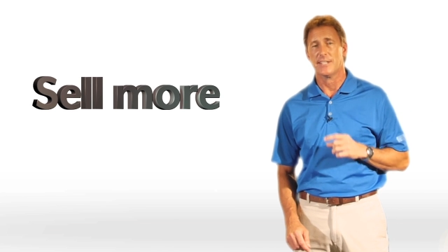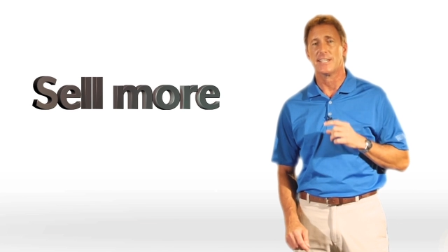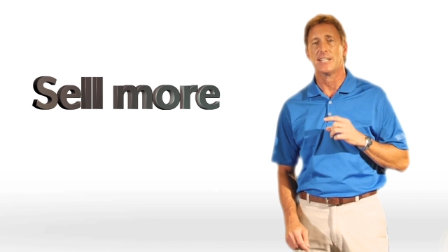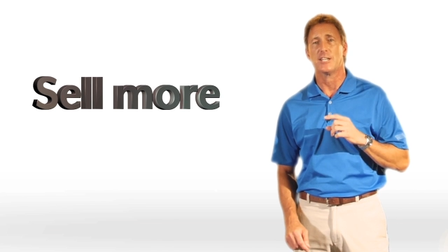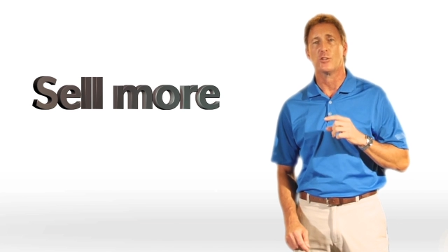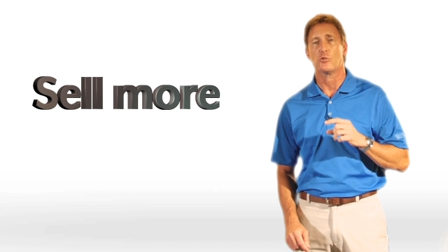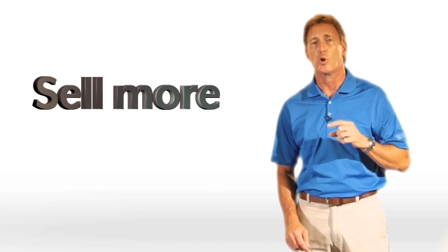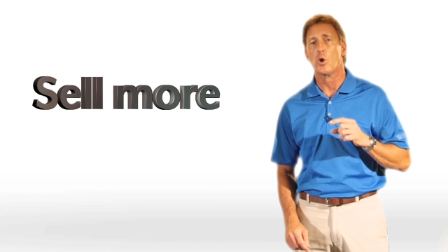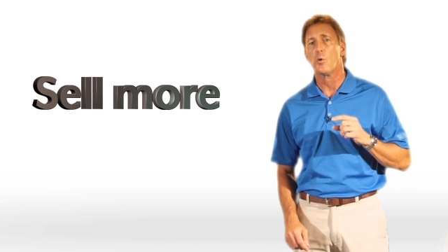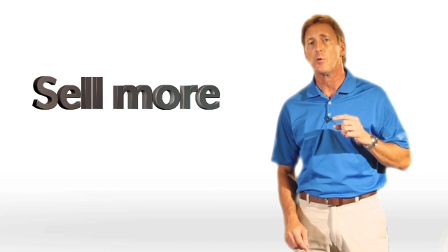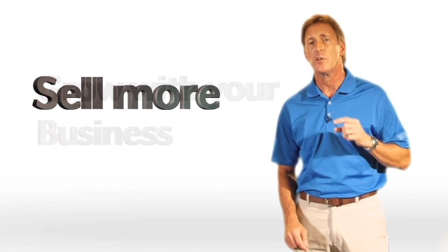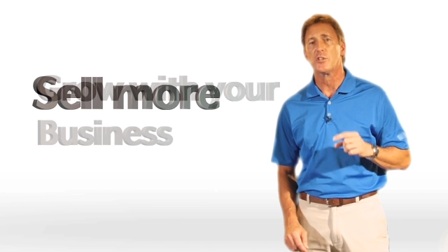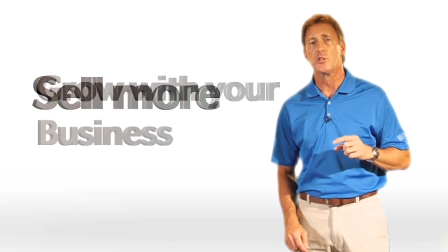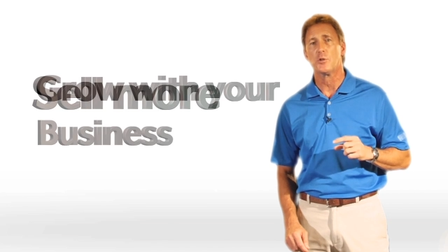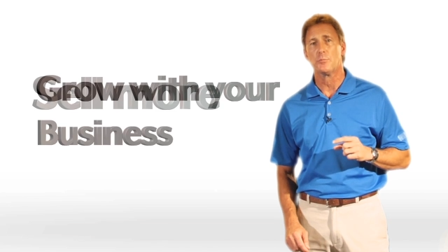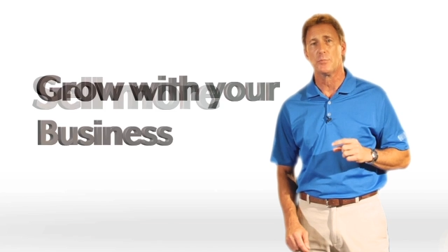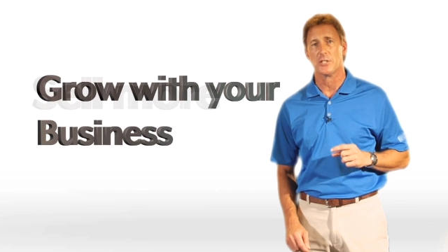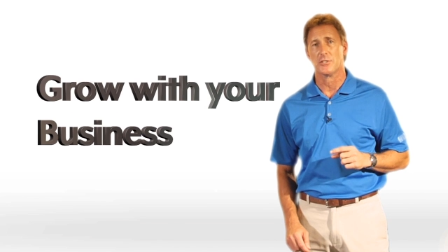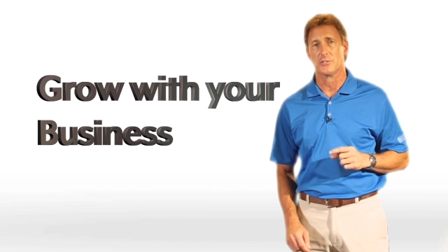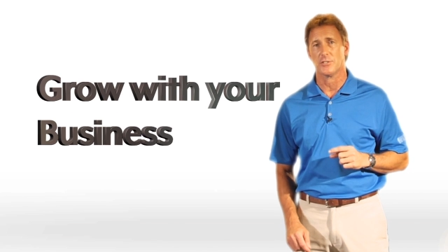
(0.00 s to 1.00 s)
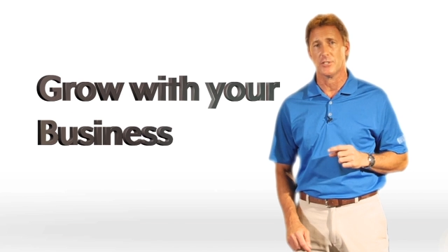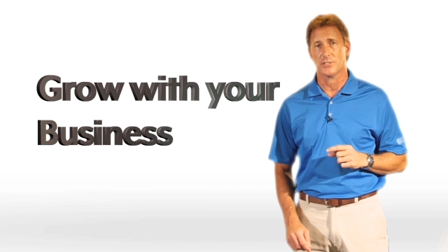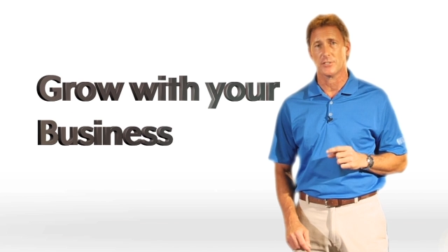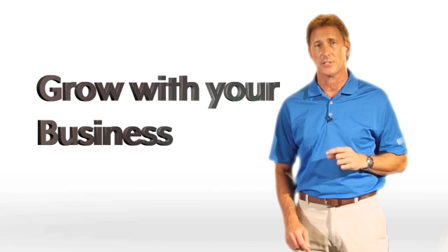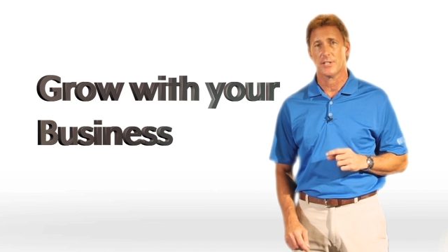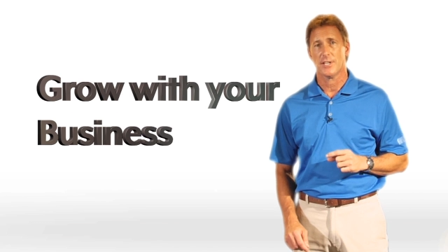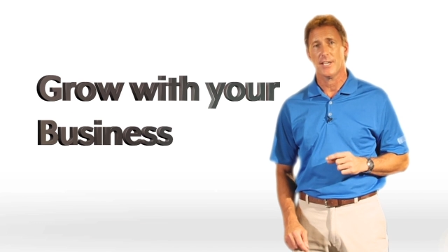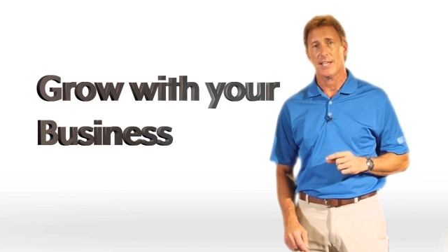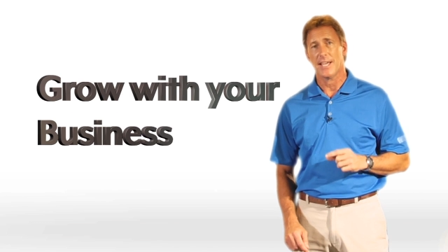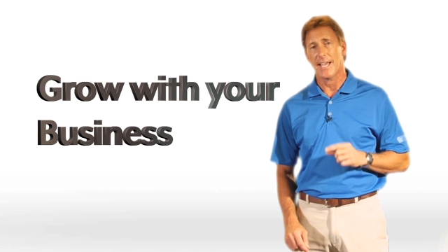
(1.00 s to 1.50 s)
that can grow with your
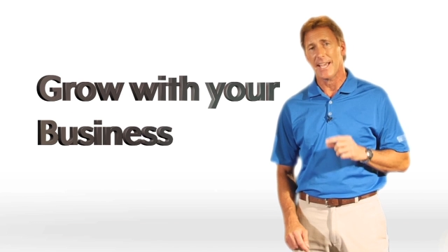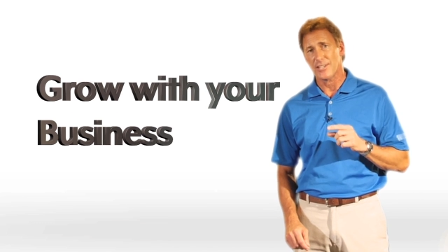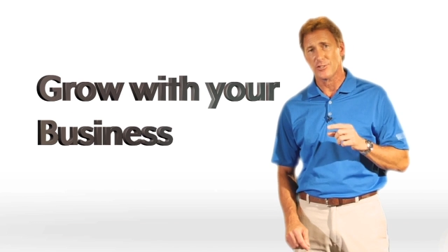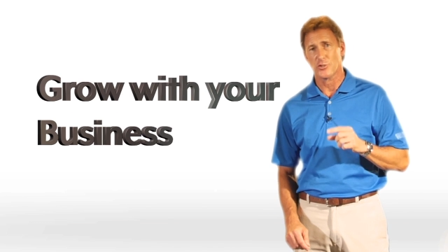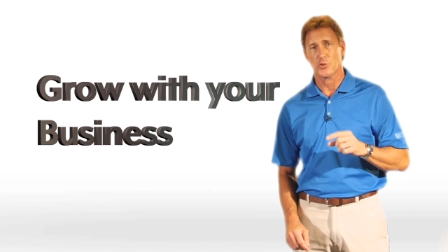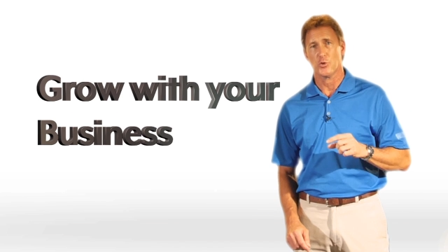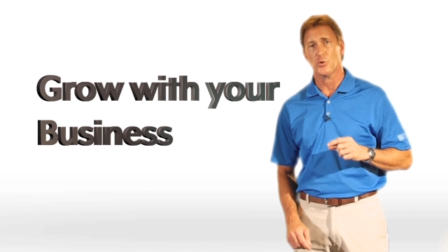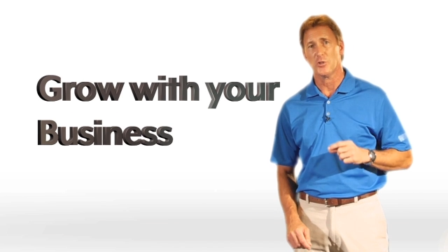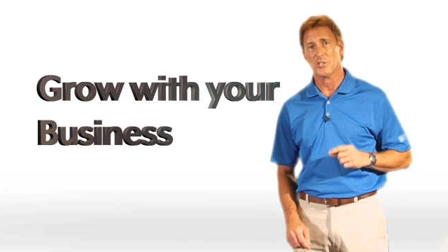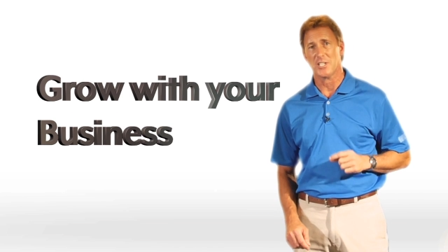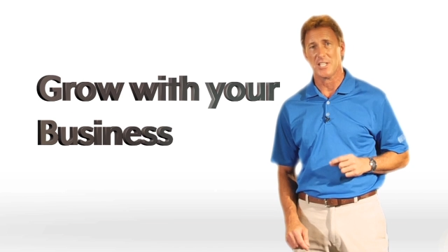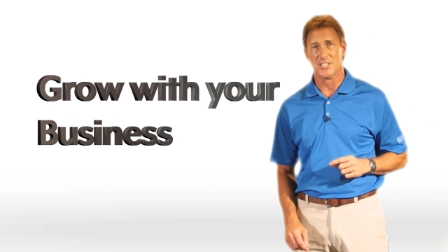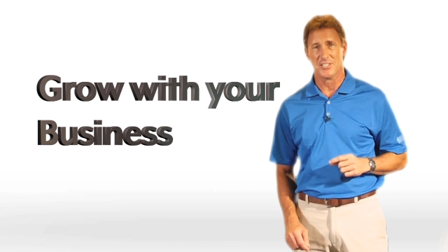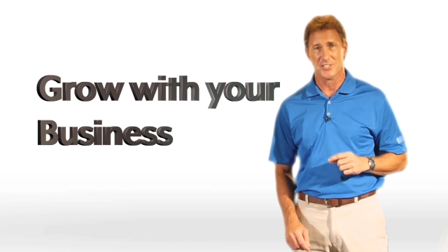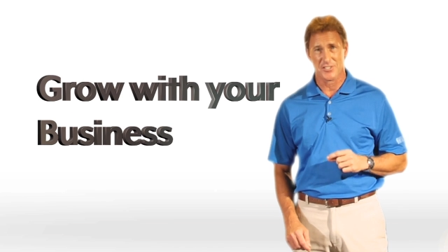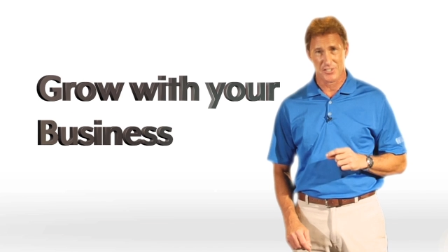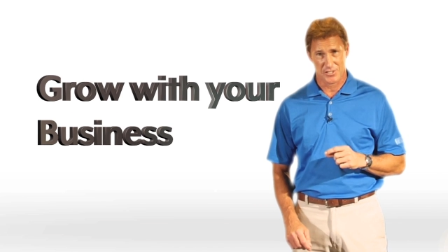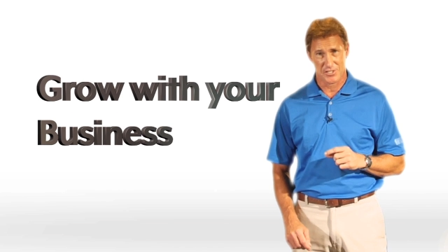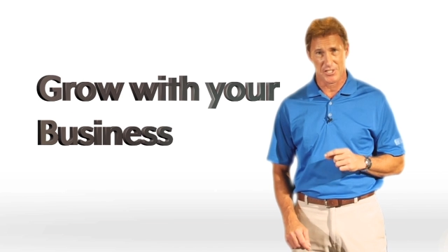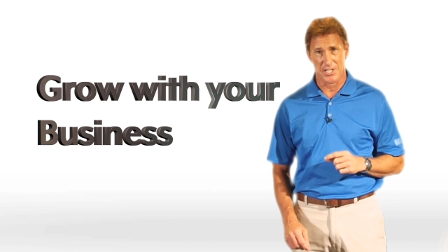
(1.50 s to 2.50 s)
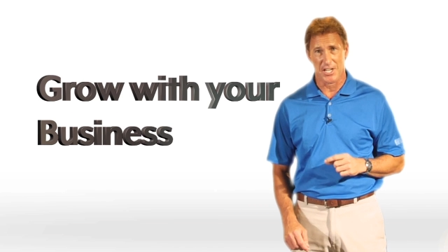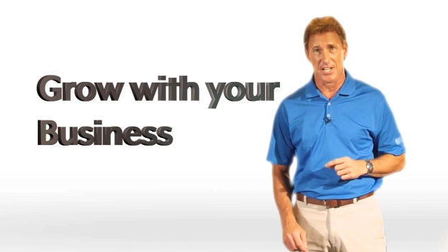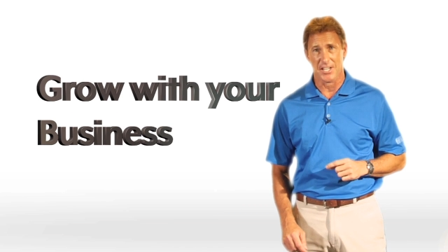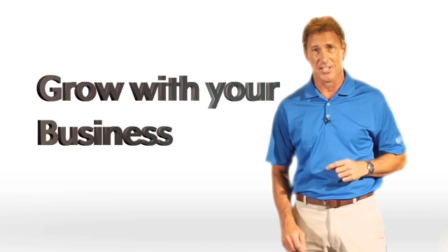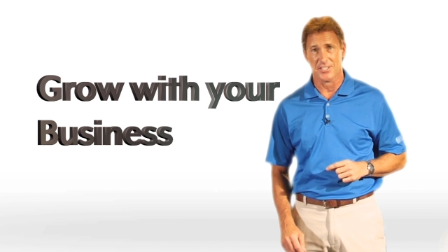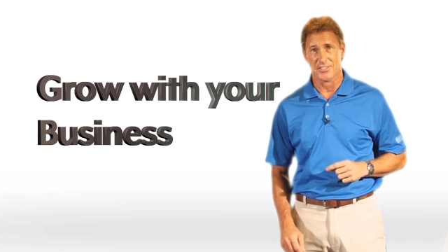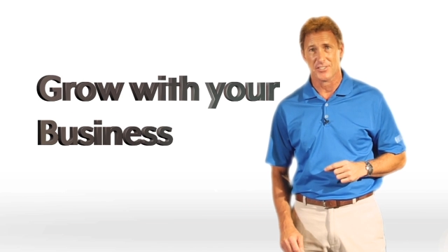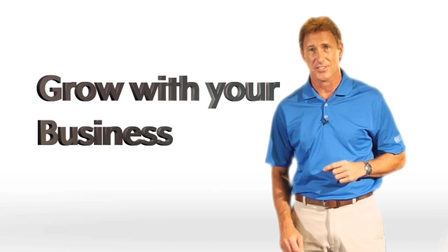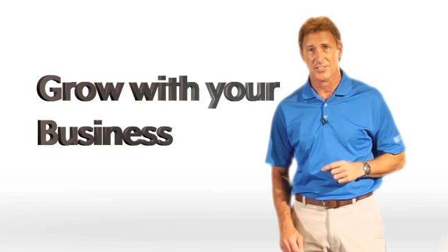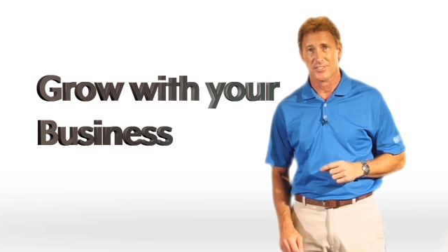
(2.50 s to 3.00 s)
business as your needs
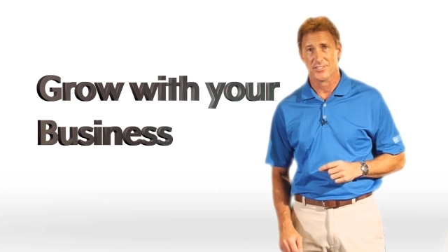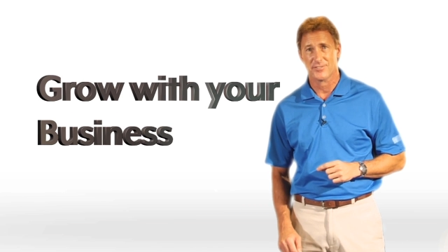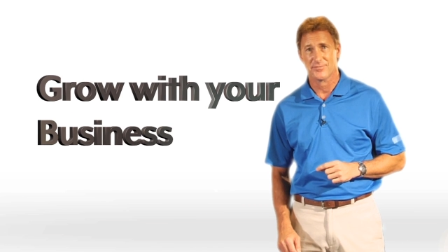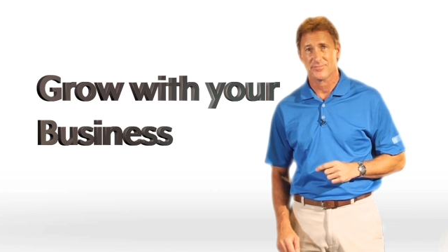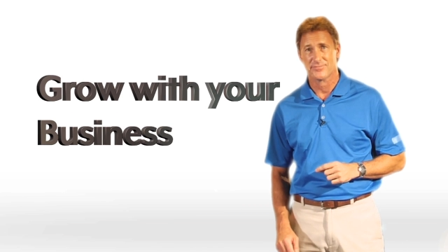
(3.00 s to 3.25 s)
change.